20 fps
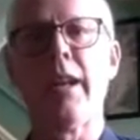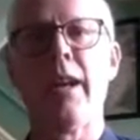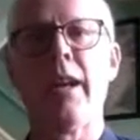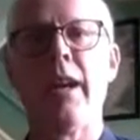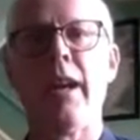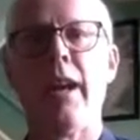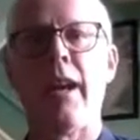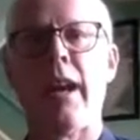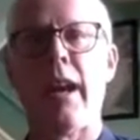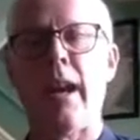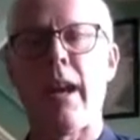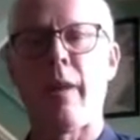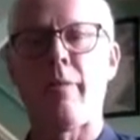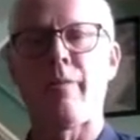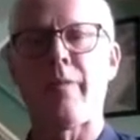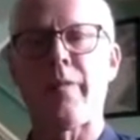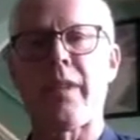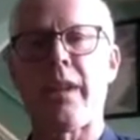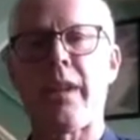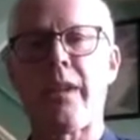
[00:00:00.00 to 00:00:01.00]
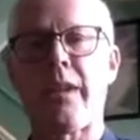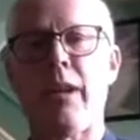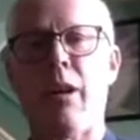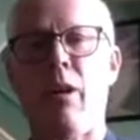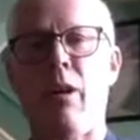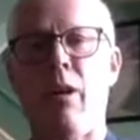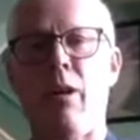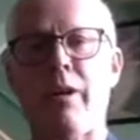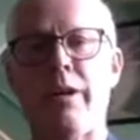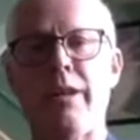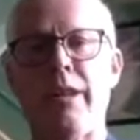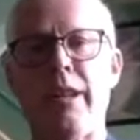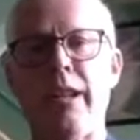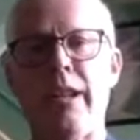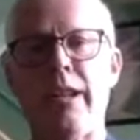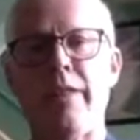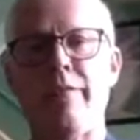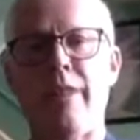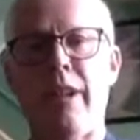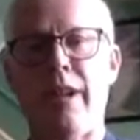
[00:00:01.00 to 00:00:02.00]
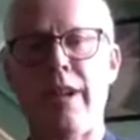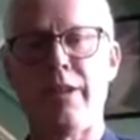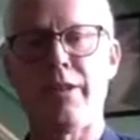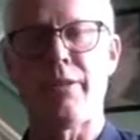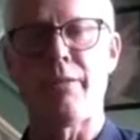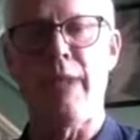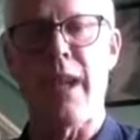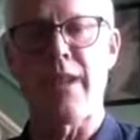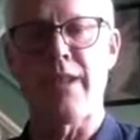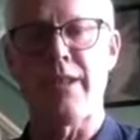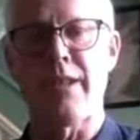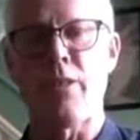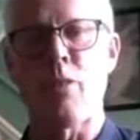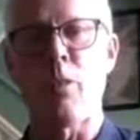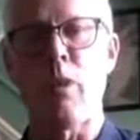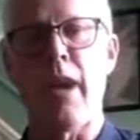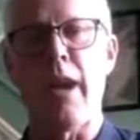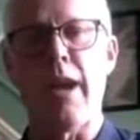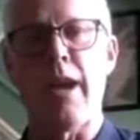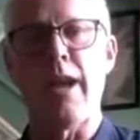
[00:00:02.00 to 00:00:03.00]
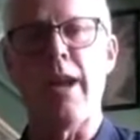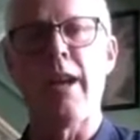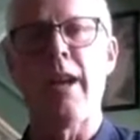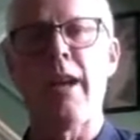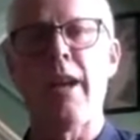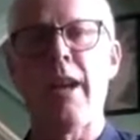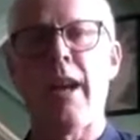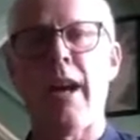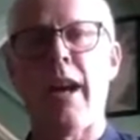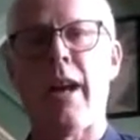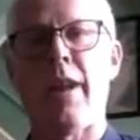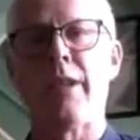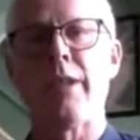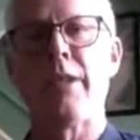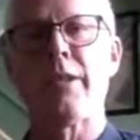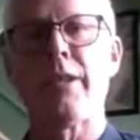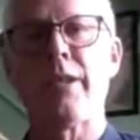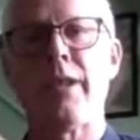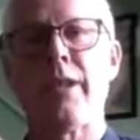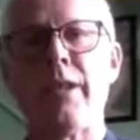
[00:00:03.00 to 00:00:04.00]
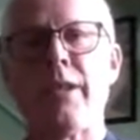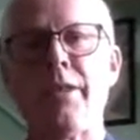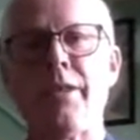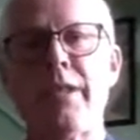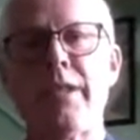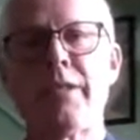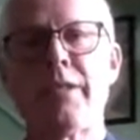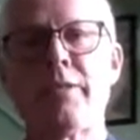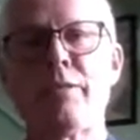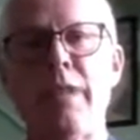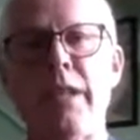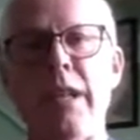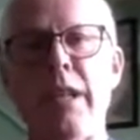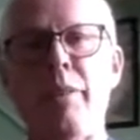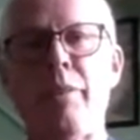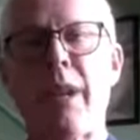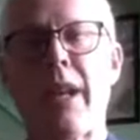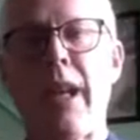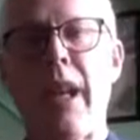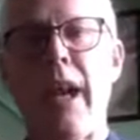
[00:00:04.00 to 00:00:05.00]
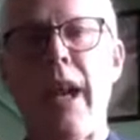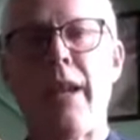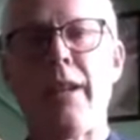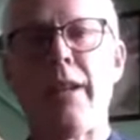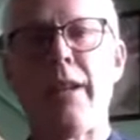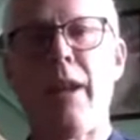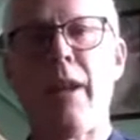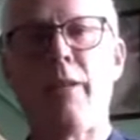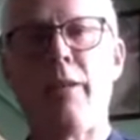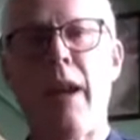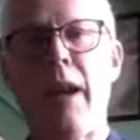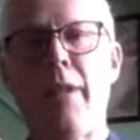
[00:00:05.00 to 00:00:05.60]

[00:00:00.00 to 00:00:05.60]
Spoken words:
on in a very dramatic way. And this really began around